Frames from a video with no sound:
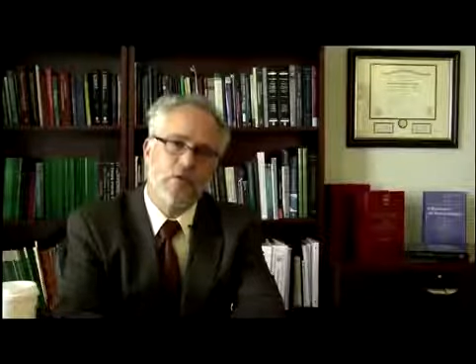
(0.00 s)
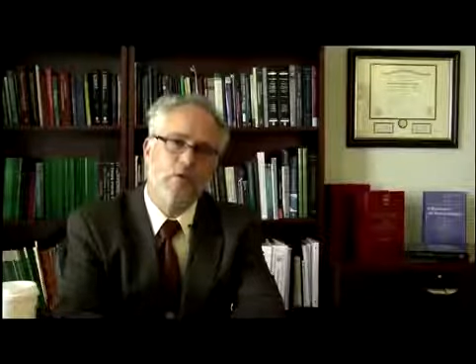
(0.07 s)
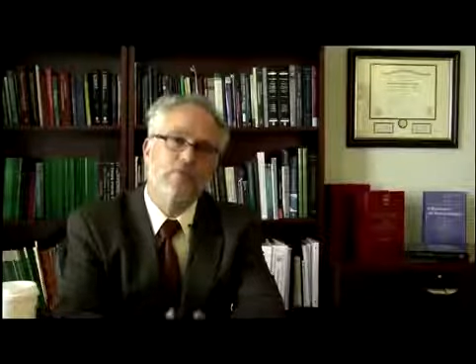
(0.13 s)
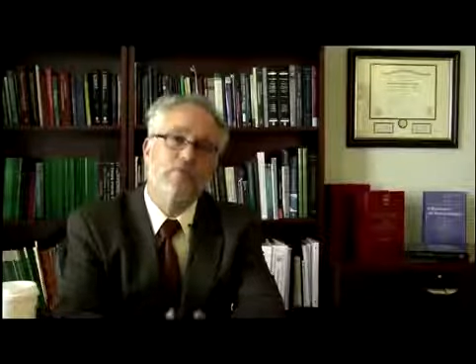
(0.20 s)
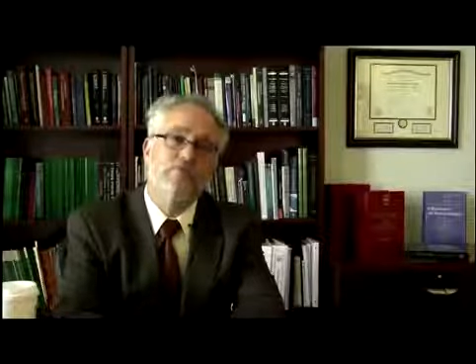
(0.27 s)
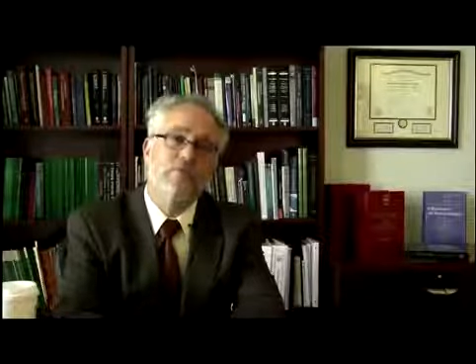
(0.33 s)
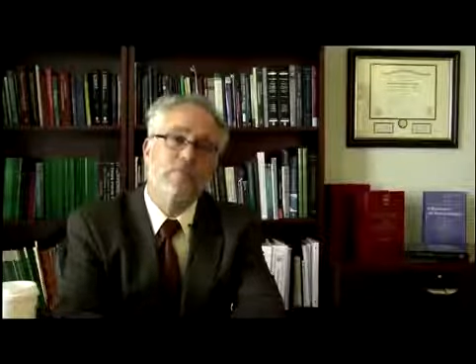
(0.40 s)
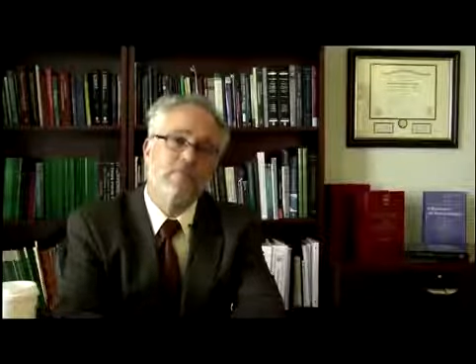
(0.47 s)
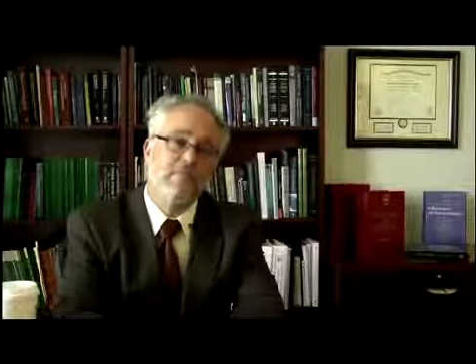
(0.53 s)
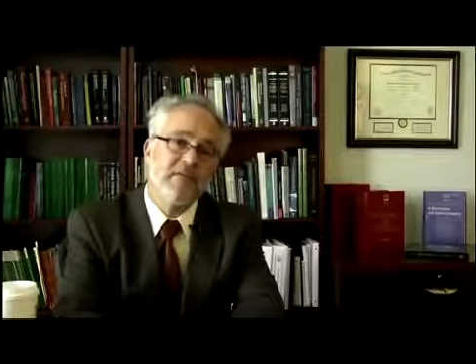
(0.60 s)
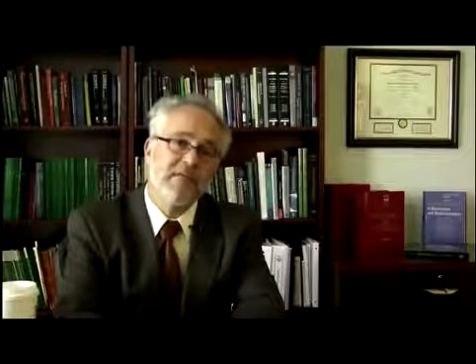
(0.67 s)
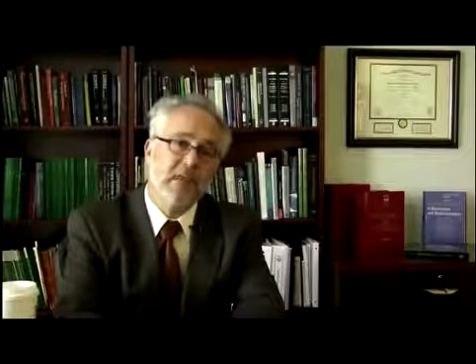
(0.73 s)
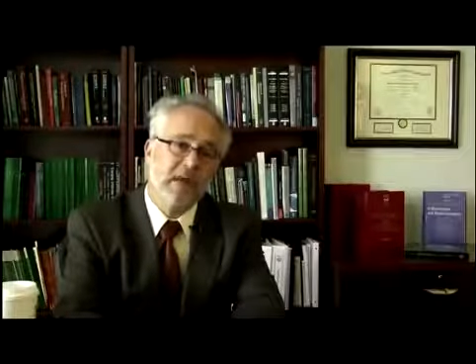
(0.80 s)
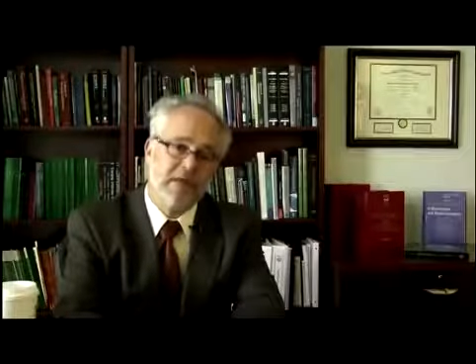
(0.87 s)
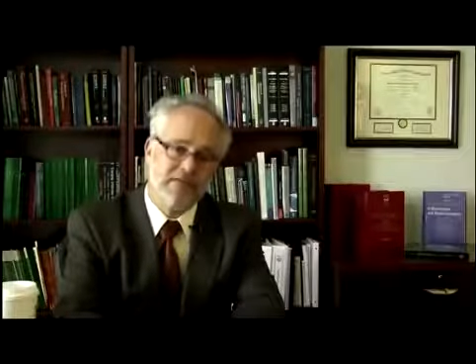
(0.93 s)
which is a
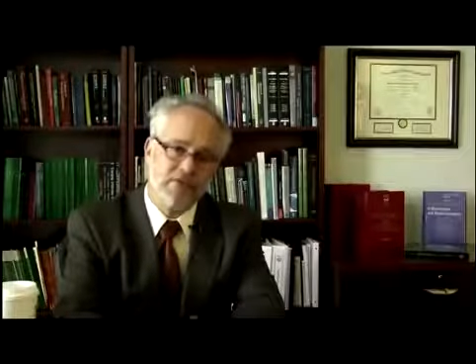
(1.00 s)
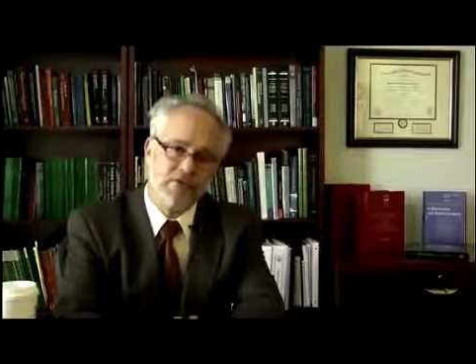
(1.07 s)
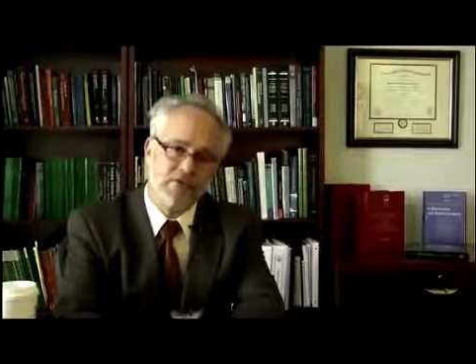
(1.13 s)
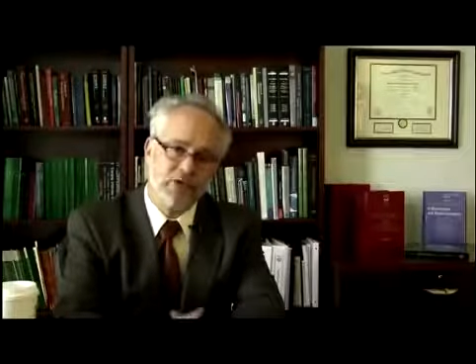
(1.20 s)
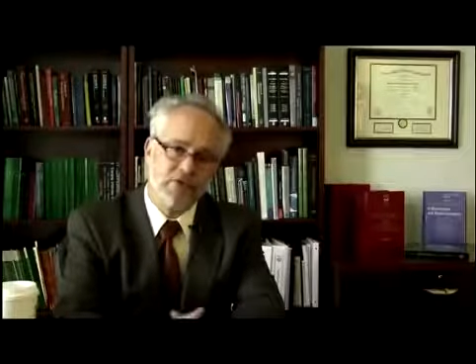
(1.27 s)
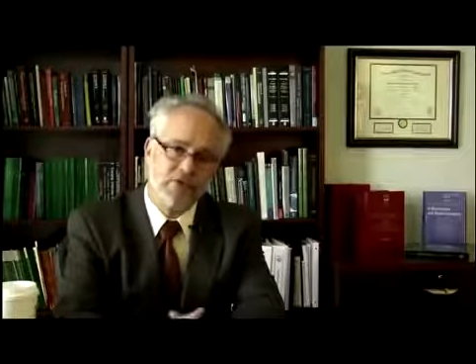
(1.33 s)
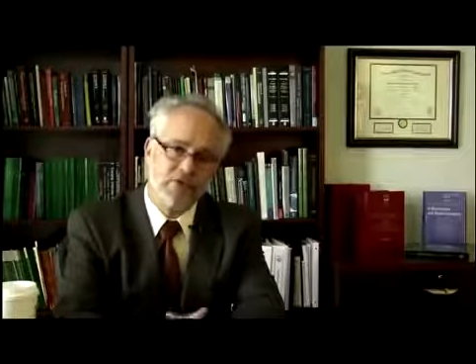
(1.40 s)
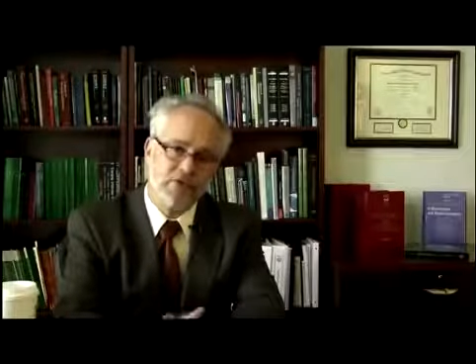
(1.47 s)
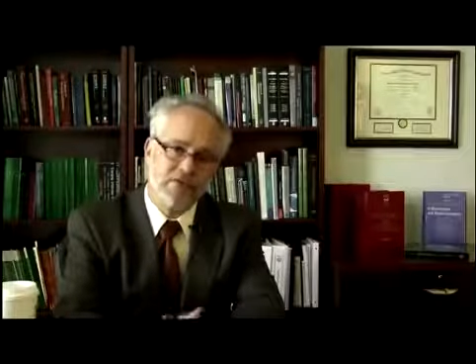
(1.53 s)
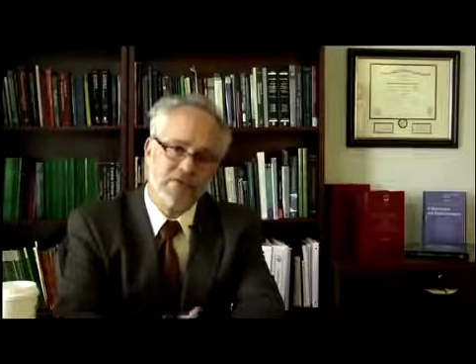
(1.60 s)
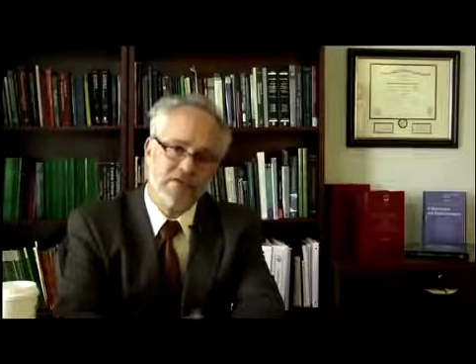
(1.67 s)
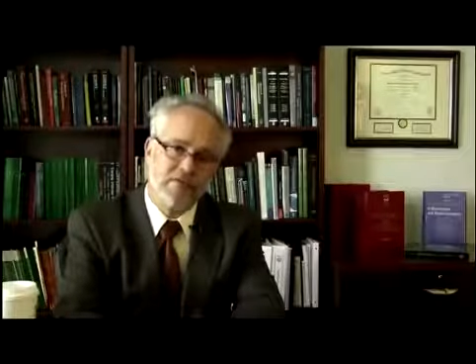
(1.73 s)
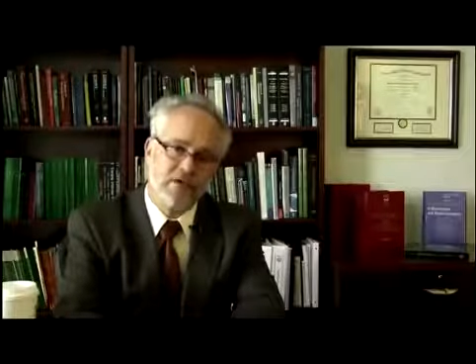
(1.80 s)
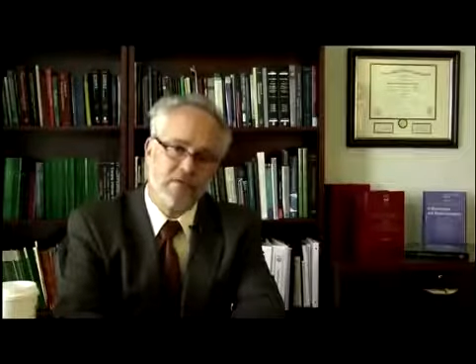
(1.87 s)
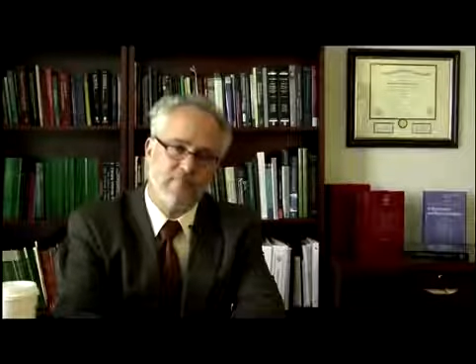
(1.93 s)
midline structure in the
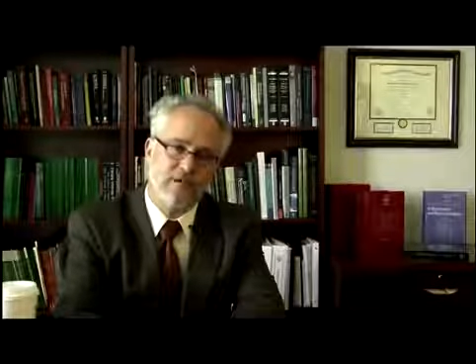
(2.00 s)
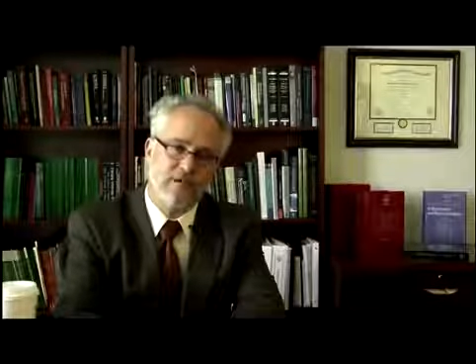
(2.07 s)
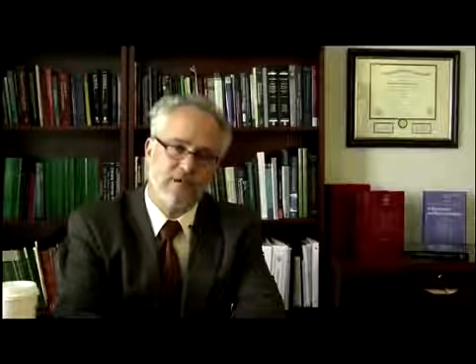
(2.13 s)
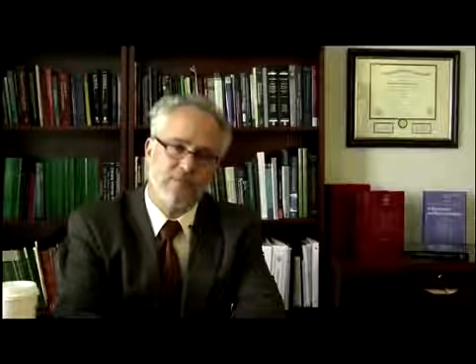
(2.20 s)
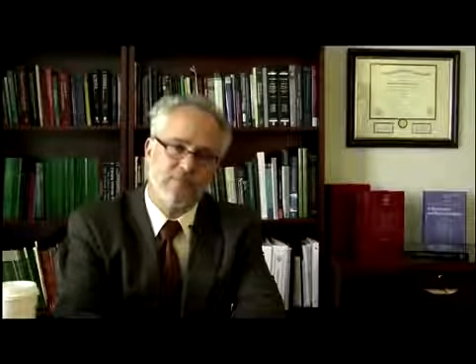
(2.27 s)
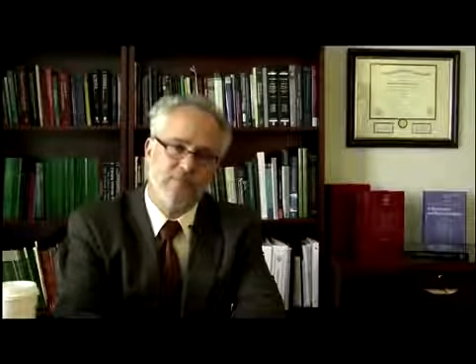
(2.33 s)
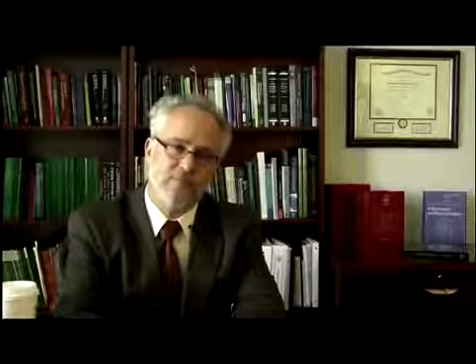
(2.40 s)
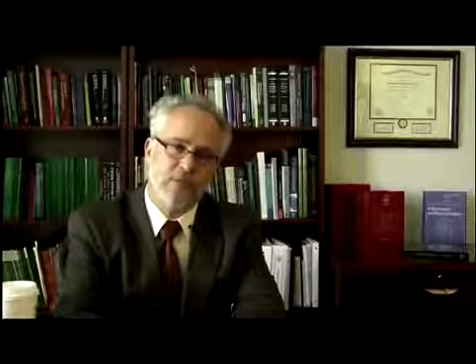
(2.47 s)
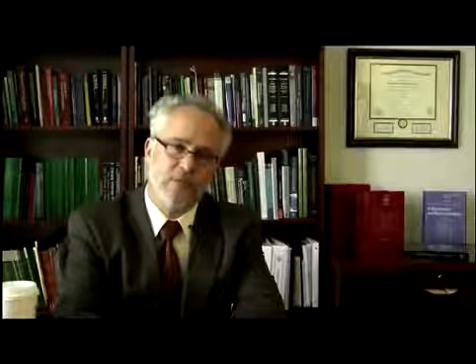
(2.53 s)
cerebellum.